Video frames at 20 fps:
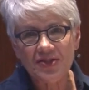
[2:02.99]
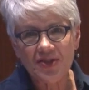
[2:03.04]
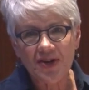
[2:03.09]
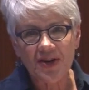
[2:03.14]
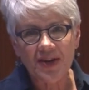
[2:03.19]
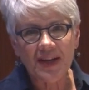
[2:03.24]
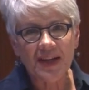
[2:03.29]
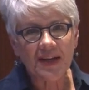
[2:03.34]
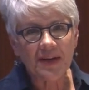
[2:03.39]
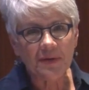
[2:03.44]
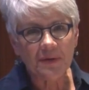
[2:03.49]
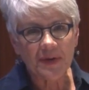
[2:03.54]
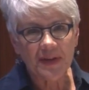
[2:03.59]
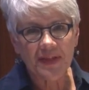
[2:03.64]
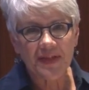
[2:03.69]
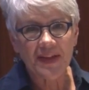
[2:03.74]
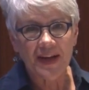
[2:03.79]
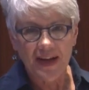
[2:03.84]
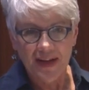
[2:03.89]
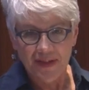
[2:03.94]
starting
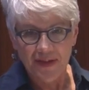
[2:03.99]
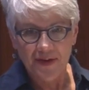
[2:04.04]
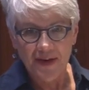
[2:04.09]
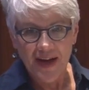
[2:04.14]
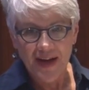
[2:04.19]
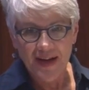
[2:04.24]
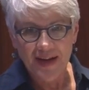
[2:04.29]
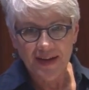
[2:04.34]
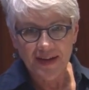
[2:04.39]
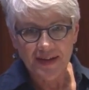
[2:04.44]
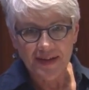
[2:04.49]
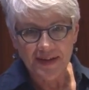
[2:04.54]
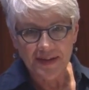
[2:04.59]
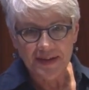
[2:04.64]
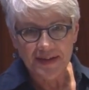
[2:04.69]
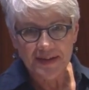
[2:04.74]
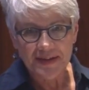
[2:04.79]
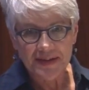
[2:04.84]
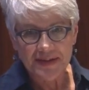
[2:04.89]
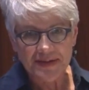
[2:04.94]
with the other hand,
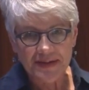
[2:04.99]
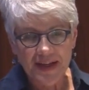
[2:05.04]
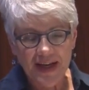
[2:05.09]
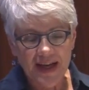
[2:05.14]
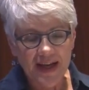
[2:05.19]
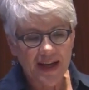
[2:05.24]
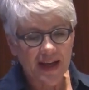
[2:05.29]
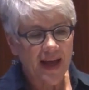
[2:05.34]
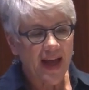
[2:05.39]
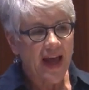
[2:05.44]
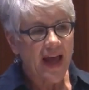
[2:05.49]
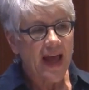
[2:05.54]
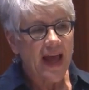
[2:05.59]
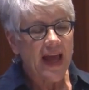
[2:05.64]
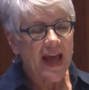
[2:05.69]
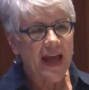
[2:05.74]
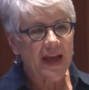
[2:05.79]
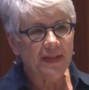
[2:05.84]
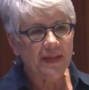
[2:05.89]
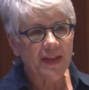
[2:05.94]
okay,
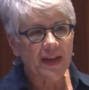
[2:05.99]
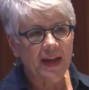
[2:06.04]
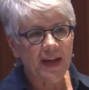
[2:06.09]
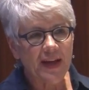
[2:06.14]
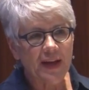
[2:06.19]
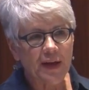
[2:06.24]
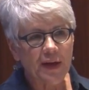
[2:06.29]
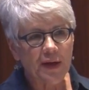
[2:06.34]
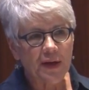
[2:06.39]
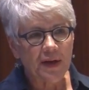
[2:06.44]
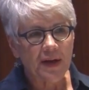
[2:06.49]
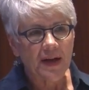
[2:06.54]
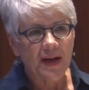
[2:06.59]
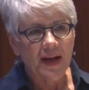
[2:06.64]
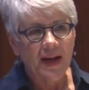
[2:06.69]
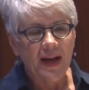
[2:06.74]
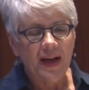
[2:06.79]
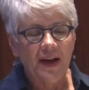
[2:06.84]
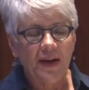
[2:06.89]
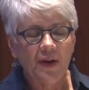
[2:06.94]
and then
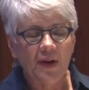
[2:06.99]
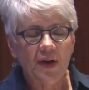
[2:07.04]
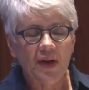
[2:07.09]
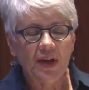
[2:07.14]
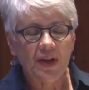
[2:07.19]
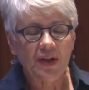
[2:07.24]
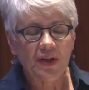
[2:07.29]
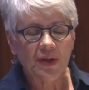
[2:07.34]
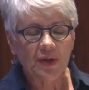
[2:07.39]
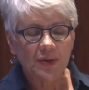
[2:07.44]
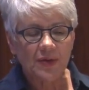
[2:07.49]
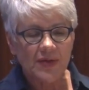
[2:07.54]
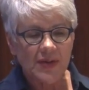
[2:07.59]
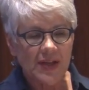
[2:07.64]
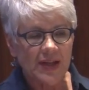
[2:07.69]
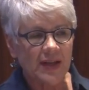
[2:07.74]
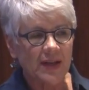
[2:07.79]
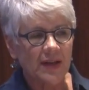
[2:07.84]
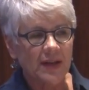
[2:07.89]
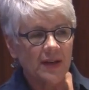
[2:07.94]

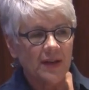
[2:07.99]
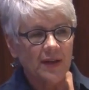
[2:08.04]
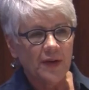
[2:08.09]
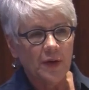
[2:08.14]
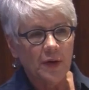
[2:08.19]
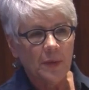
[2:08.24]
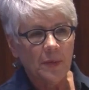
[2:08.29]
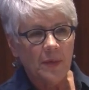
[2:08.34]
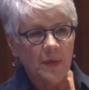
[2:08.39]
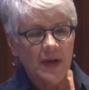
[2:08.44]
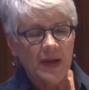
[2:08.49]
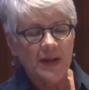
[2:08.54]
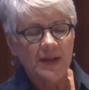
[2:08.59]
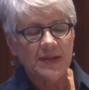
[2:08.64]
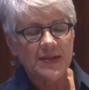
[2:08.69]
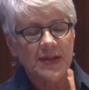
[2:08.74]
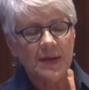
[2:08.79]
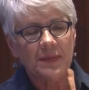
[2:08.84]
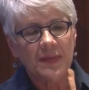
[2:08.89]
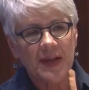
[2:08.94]
using
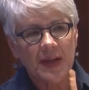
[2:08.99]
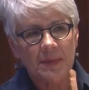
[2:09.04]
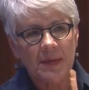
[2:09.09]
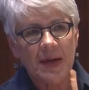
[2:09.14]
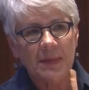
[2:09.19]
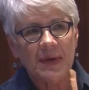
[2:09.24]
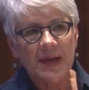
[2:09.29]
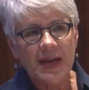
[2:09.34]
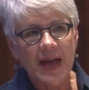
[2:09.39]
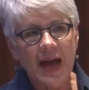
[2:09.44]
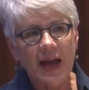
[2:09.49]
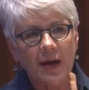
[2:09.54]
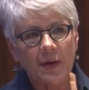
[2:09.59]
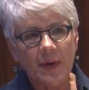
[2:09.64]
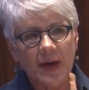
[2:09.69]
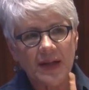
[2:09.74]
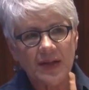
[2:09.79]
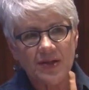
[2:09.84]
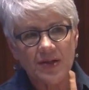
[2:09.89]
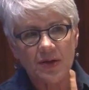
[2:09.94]
something maybe not
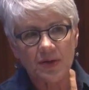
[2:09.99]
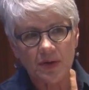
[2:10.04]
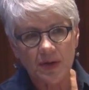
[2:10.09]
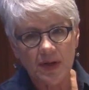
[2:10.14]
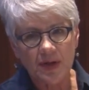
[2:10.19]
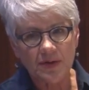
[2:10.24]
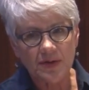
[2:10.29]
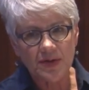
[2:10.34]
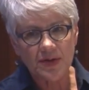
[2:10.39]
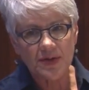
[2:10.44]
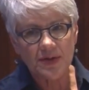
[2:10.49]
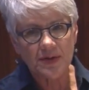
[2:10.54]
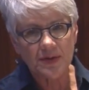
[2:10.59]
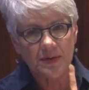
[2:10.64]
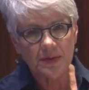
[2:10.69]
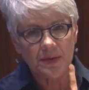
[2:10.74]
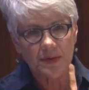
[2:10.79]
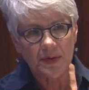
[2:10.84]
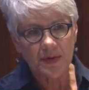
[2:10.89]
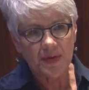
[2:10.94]
quite so close
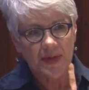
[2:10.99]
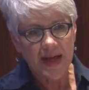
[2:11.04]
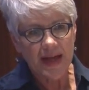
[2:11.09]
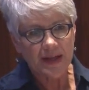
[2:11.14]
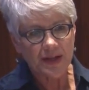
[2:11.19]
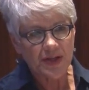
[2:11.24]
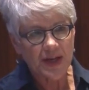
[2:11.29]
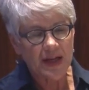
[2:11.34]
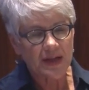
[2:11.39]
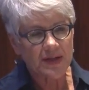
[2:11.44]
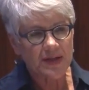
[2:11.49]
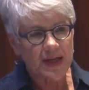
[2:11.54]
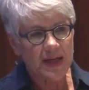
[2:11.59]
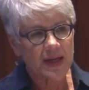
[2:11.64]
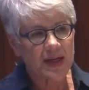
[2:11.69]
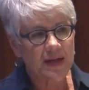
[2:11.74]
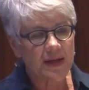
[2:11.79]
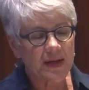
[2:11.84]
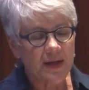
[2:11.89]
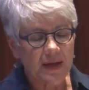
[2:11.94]
to that child's
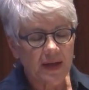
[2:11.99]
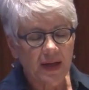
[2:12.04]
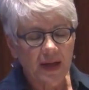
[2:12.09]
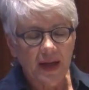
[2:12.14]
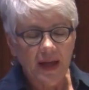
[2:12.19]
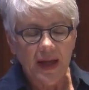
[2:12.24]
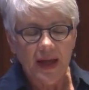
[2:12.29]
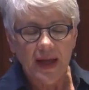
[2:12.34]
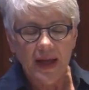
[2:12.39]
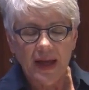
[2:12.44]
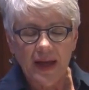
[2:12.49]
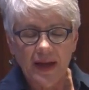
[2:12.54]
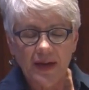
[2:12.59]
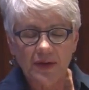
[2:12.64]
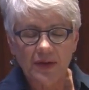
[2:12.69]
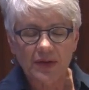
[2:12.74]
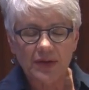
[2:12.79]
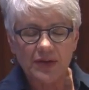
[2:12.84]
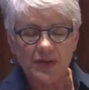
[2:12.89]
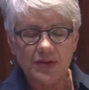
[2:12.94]
hand
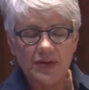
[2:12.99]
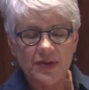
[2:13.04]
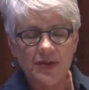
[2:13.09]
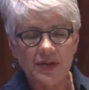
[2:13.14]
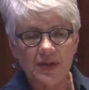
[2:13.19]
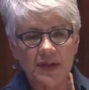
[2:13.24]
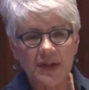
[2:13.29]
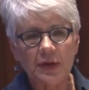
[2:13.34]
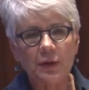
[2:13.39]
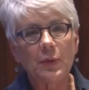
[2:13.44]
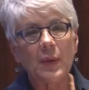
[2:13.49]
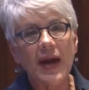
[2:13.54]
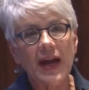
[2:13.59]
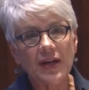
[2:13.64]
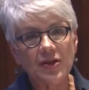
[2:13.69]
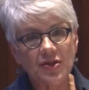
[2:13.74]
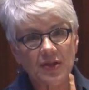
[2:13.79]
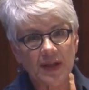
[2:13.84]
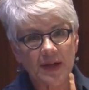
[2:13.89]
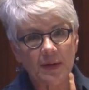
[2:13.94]
to
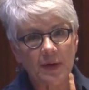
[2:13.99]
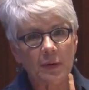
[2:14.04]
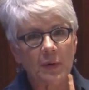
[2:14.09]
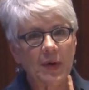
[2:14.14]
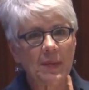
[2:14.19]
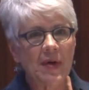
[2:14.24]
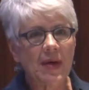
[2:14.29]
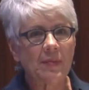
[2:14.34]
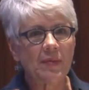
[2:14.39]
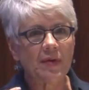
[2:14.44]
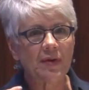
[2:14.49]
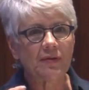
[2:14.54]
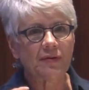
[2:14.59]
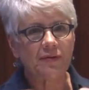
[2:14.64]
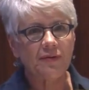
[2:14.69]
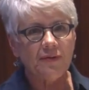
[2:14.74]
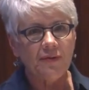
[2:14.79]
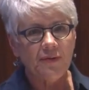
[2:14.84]
gradually, remember,